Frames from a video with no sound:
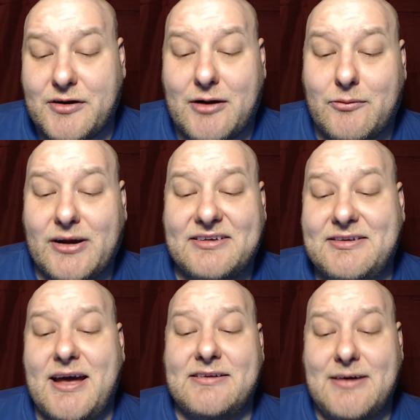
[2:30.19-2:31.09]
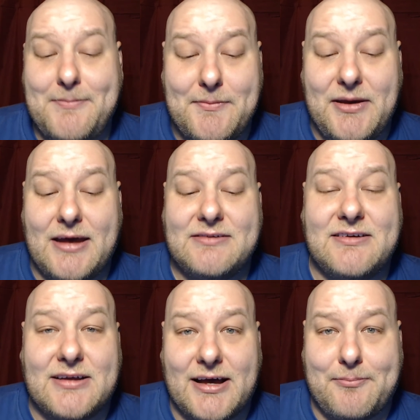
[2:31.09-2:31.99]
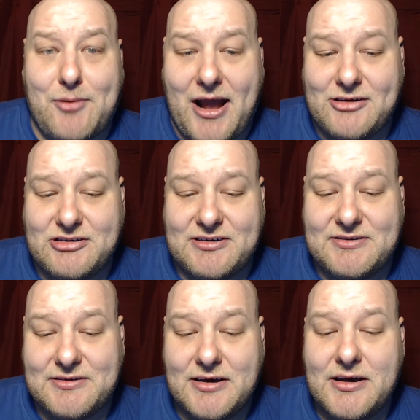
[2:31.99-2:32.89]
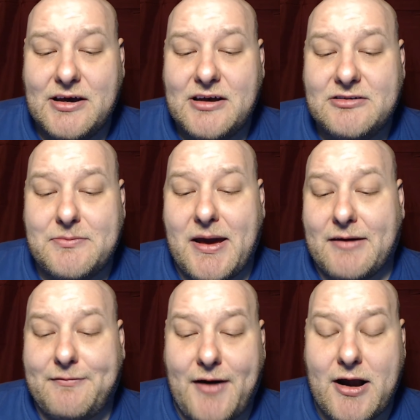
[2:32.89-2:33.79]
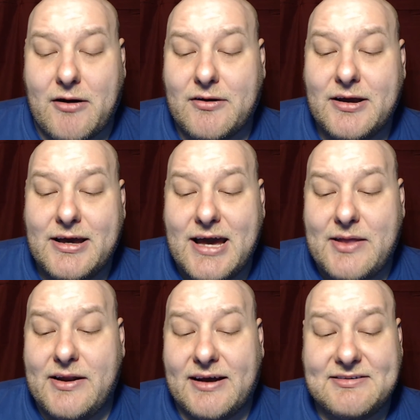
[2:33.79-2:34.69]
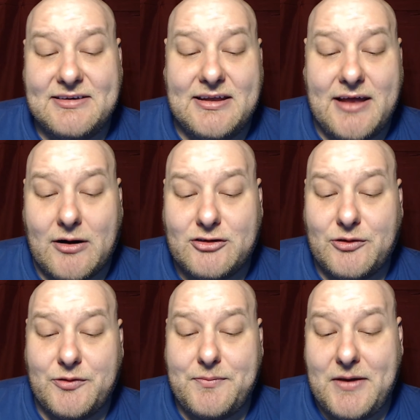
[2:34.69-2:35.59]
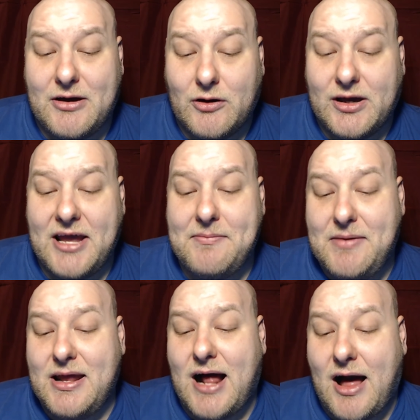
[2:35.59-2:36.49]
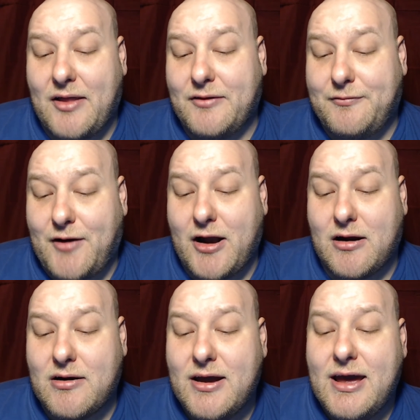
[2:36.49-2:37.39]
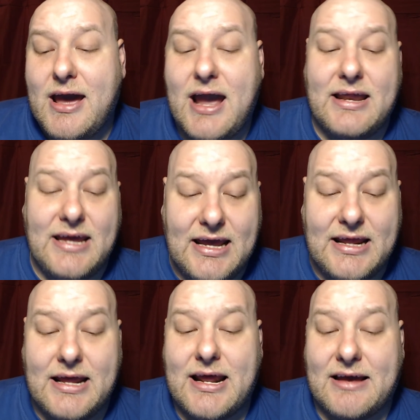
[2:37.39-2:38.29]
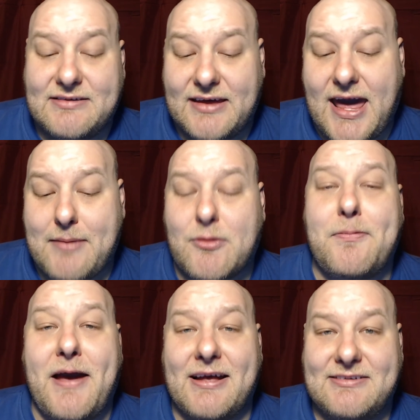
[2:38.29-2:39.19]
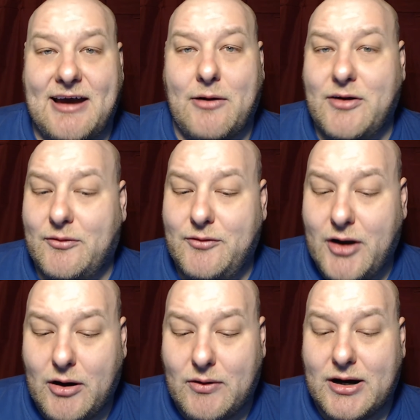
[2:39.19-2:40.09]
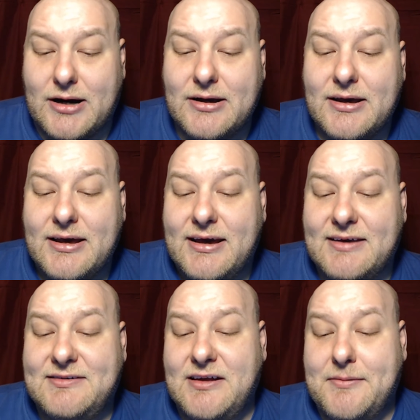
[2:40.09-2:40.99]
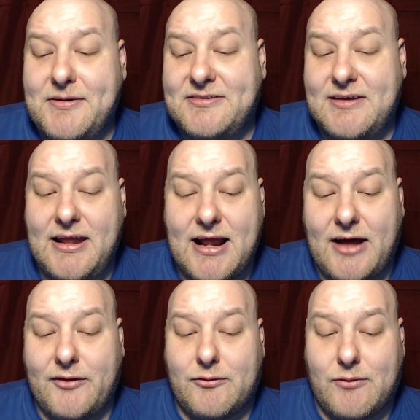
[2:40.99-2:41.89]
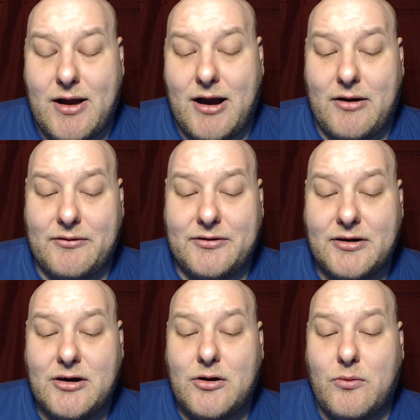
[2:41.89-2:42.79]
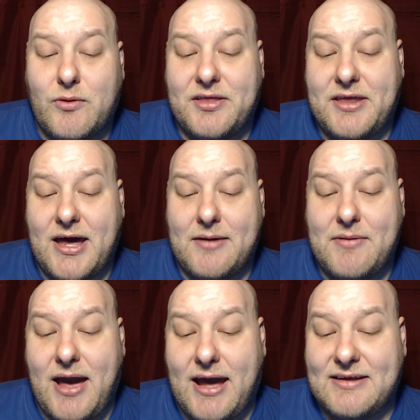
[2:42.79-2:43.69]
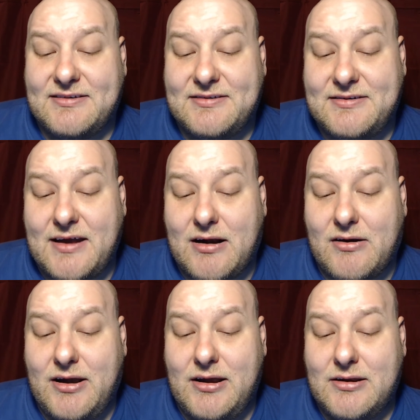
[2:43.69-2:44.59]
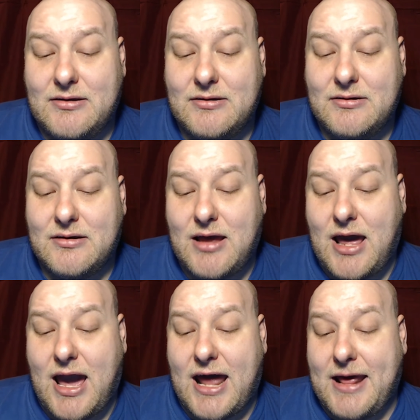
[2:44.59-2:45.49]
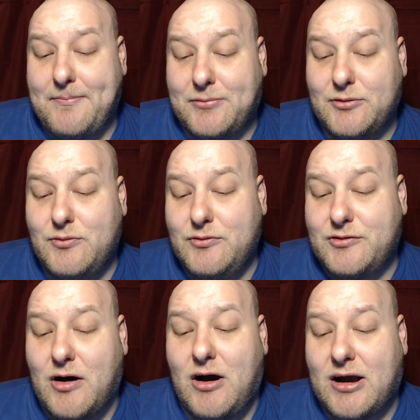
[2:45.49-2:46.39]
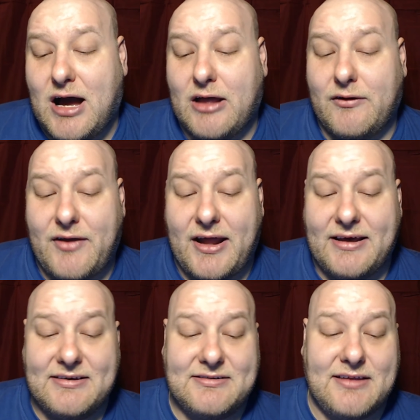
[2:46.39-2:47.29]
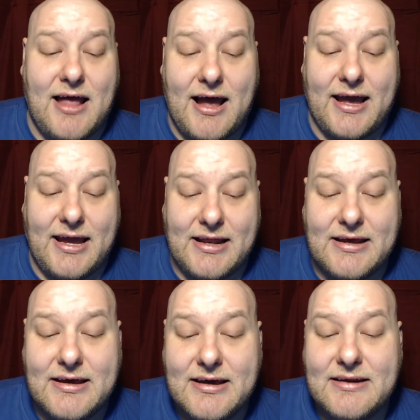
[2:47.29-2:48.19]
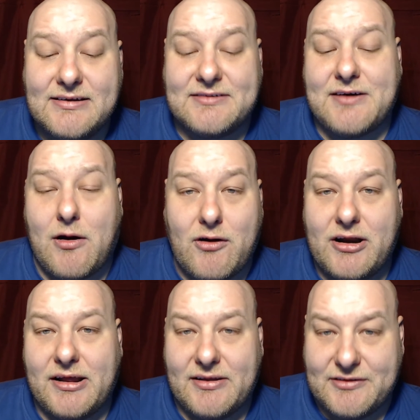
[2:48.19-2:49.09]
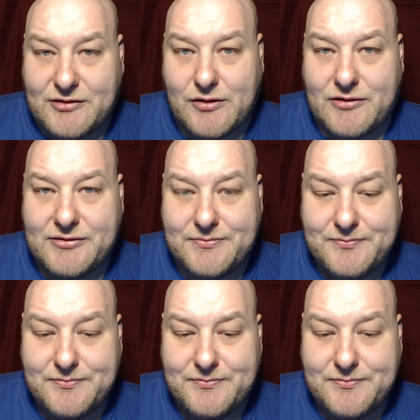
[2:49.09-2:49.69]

Now, Rick stands up and begins to collect branches to make a fire. In the next scene, they are shown to be cooking meat on the fire and eating as the camera pans out. Now, Noah is seen to be sitting on the ground with them and staring at a blue dog collar that is lying discarded in the dirt.